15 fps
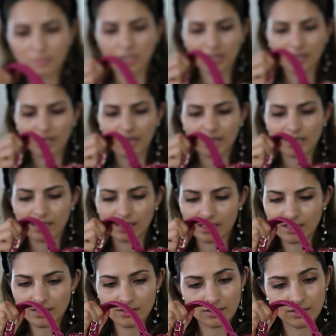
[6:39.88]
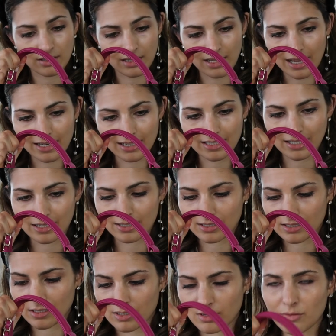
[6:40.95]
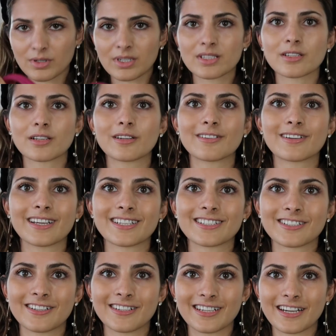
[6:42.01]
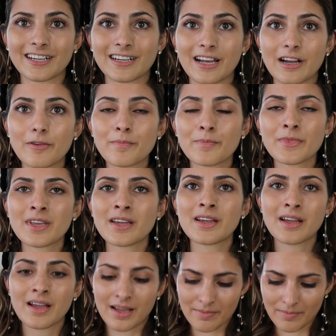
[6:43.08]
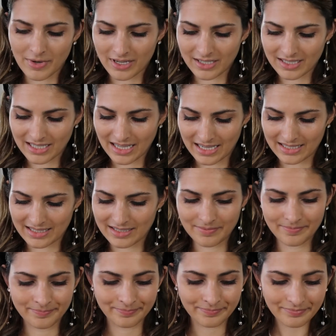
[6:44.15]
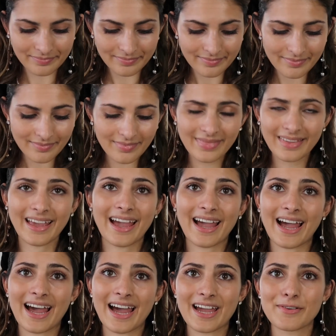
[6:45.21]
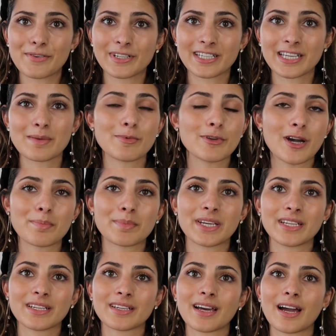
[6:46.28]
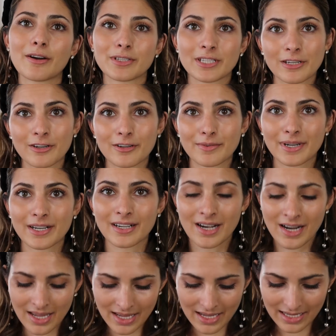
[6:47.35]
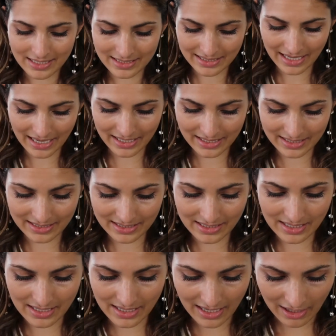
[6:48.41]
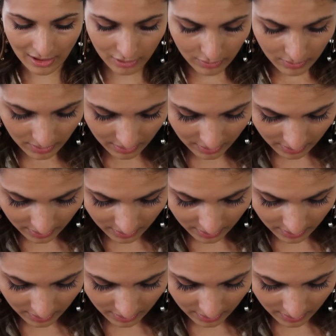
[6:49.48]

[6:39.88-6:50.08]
But luckily there's no discoloration on there now. But yes, I will keep you updated how the hardware is now